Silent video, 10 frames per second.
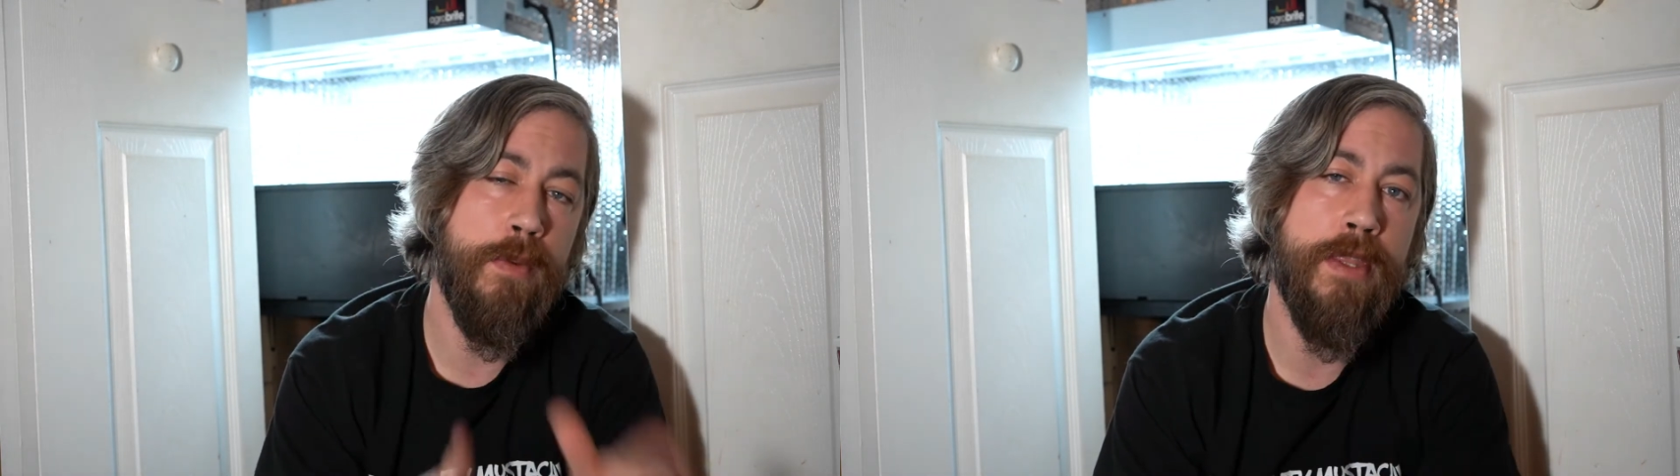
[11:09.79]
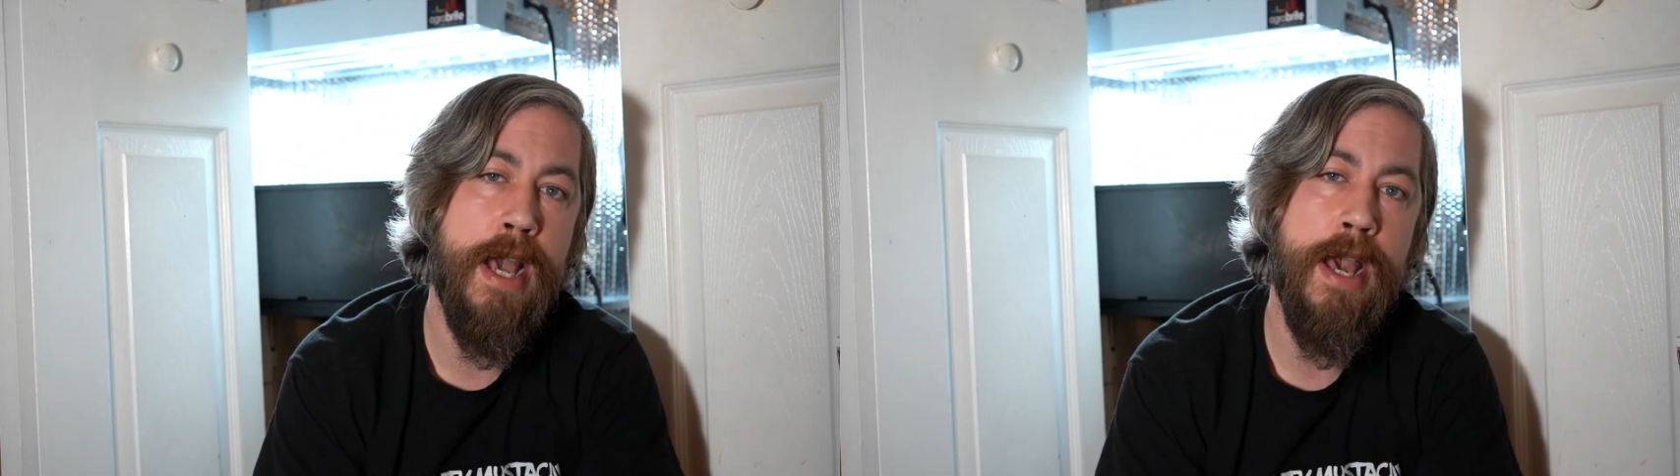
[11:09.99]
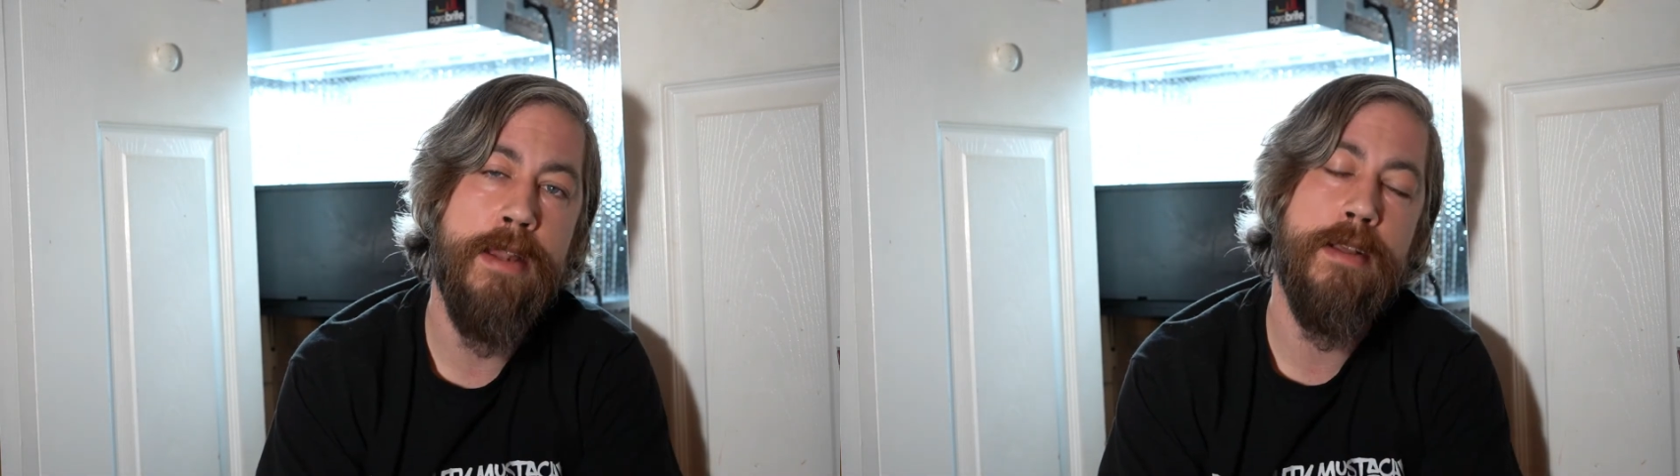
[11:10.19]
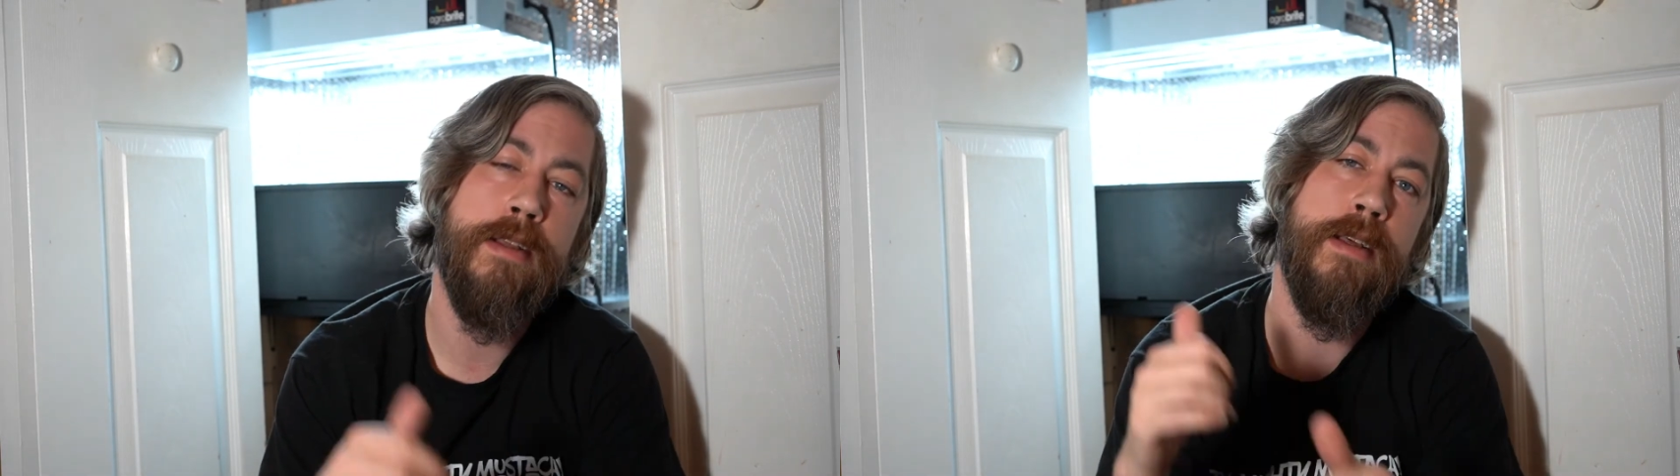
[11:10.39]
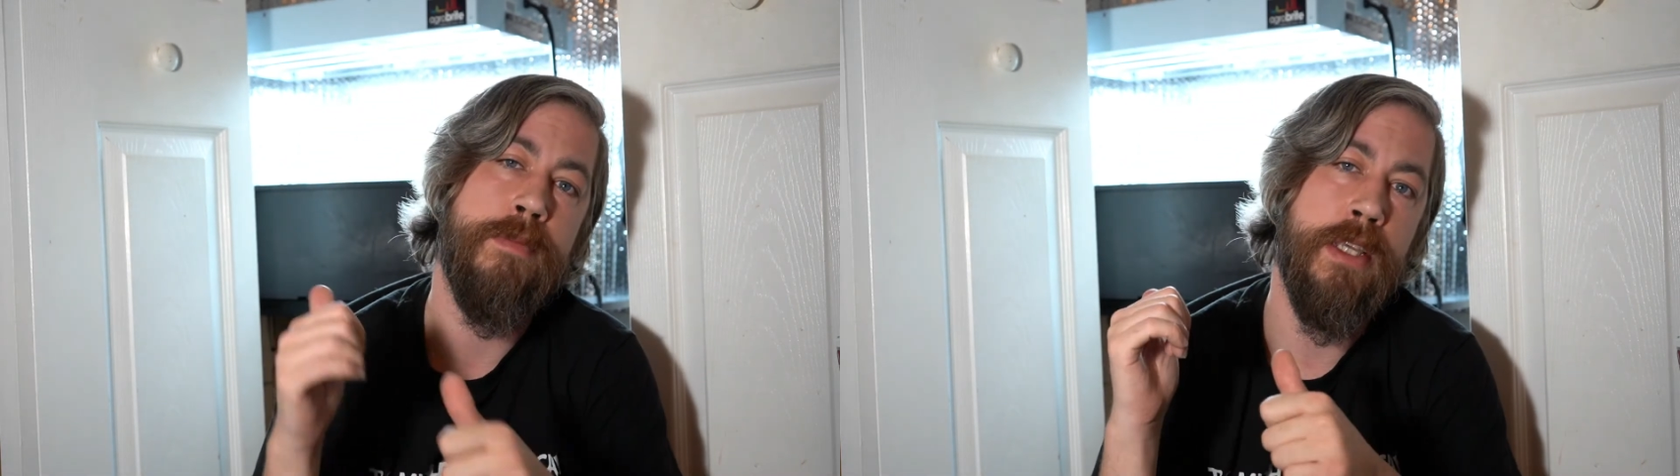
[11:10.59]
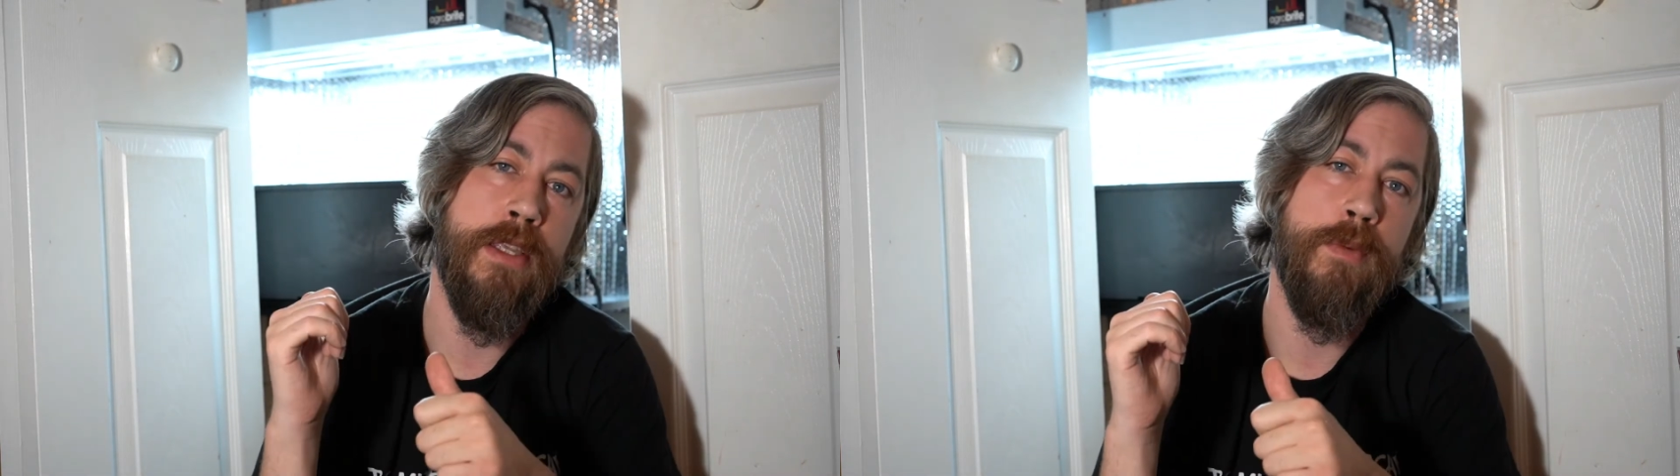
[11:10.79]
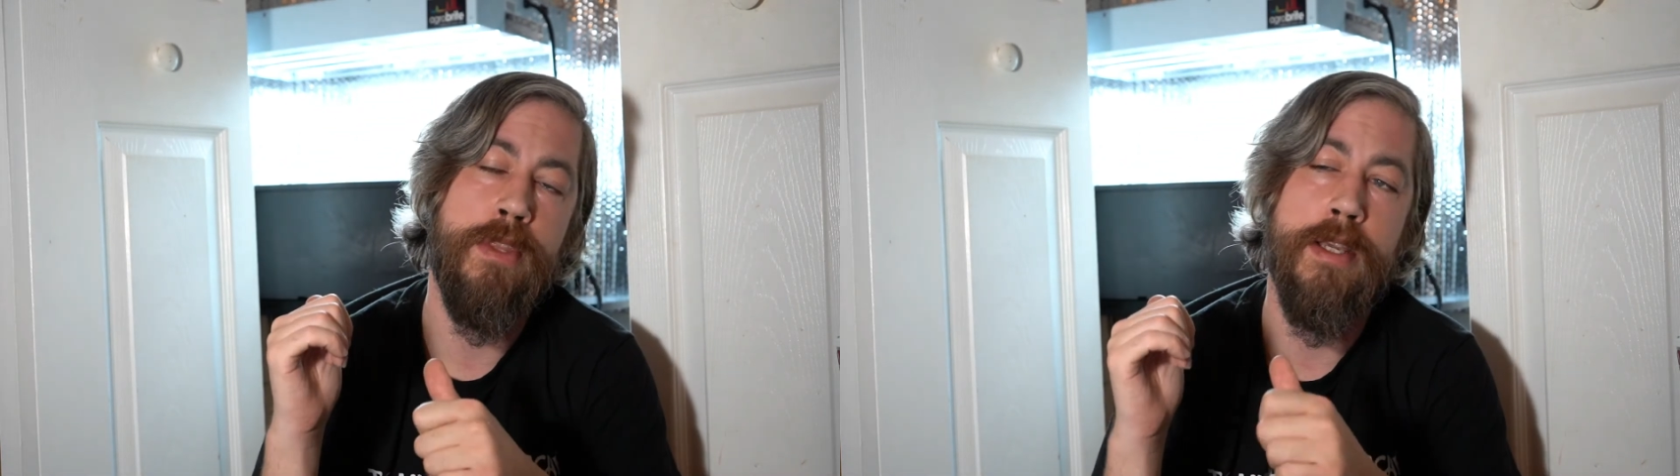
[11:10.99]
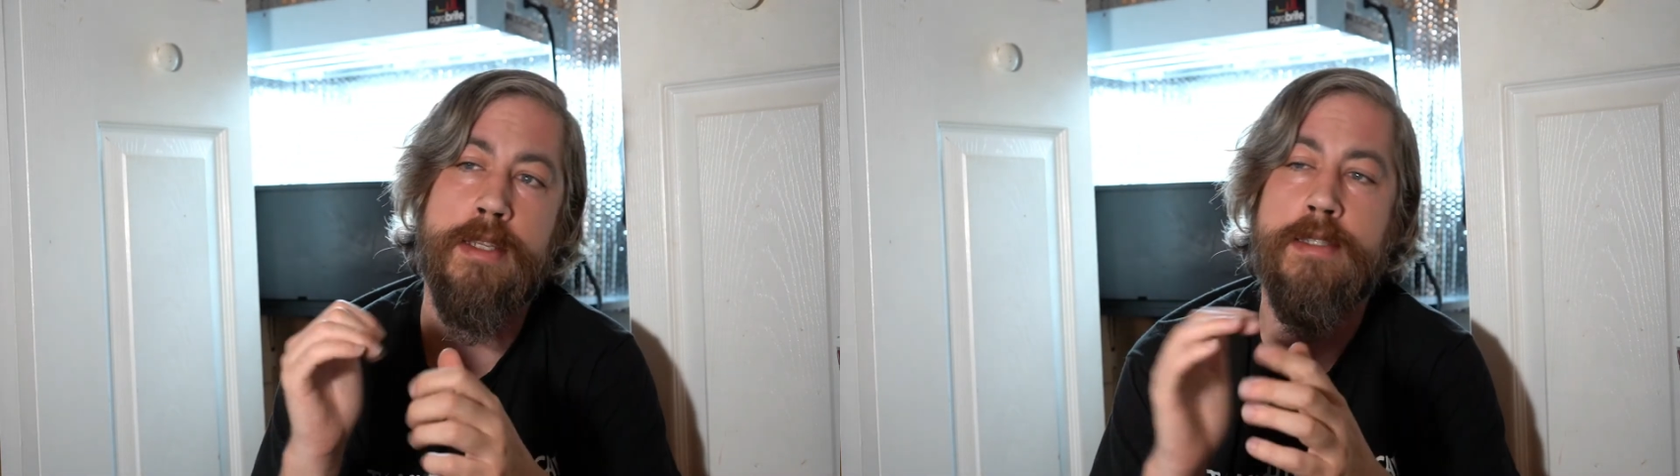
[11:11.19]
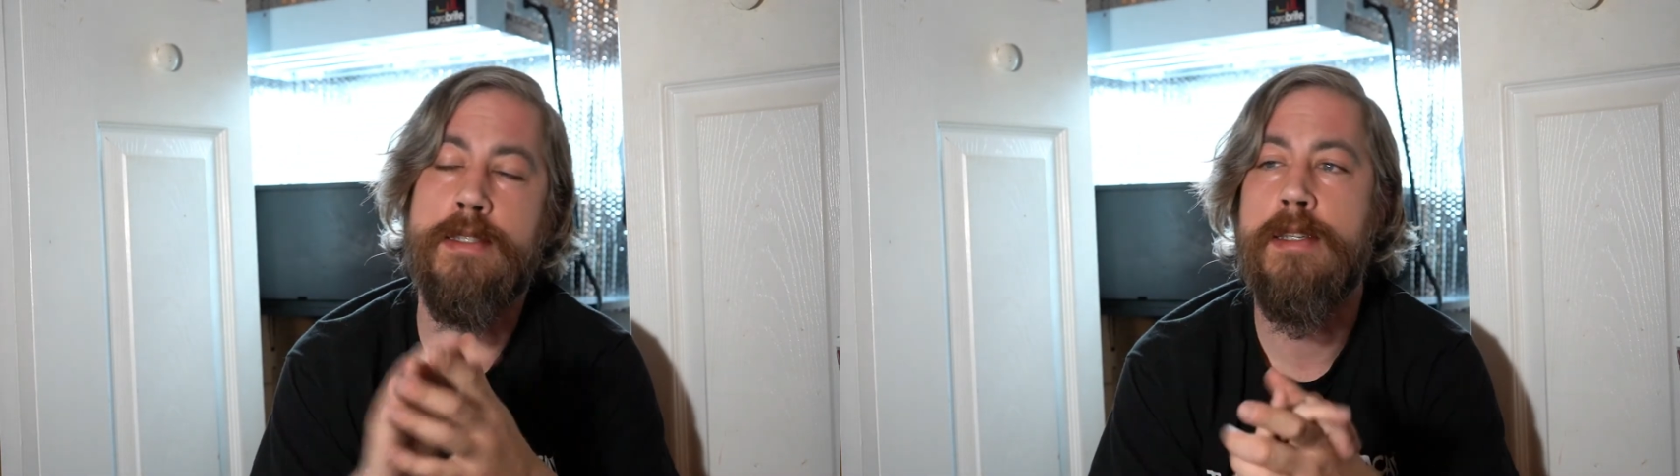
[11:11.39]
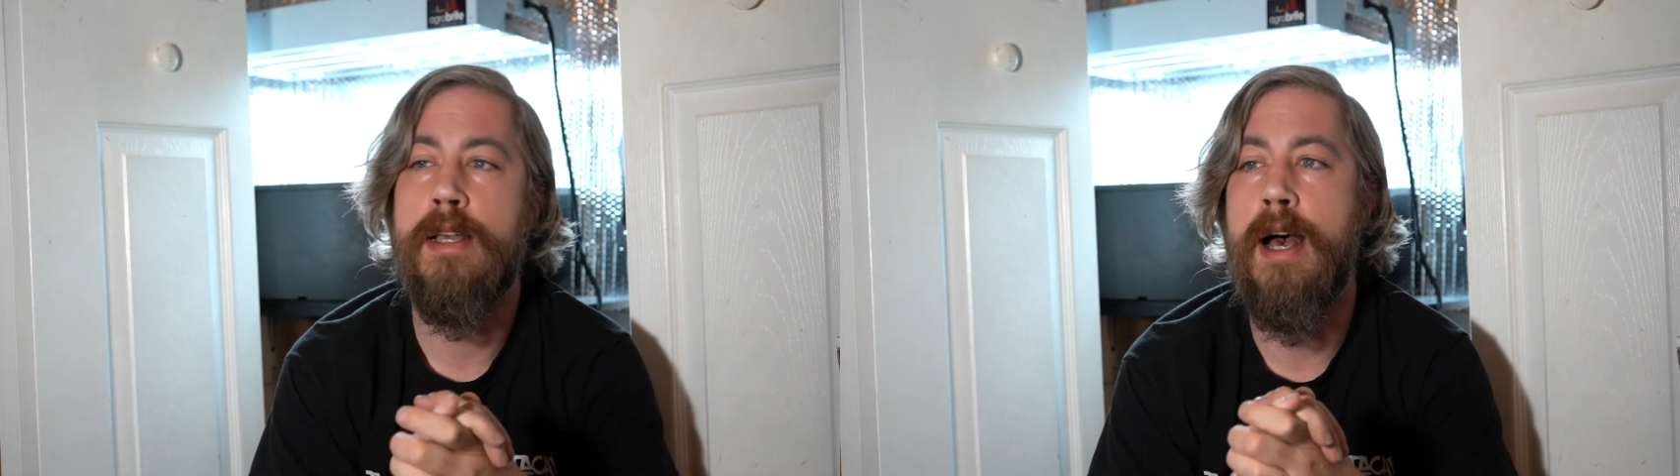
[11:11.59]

with that, I'm dealing with this.